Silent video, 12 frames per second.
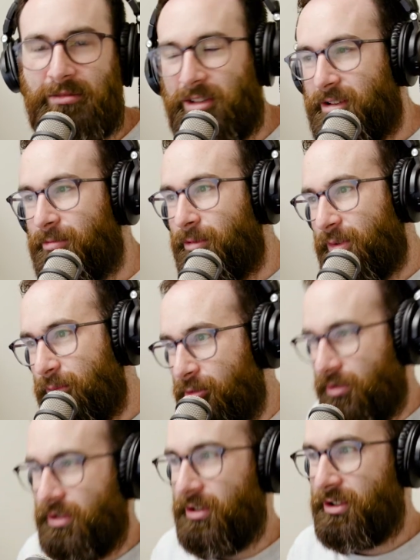Like, I watch more
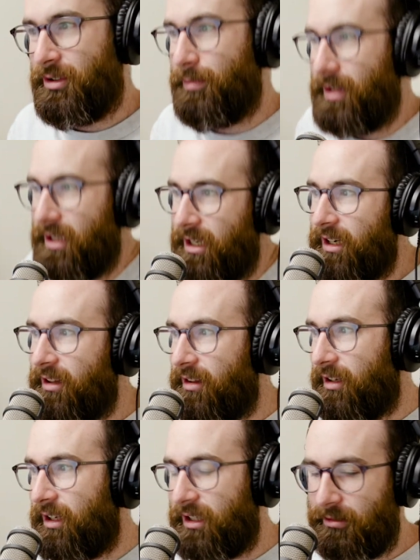YouTube than
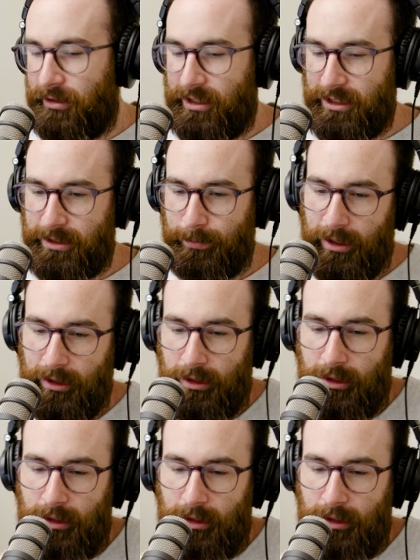anything anyways. But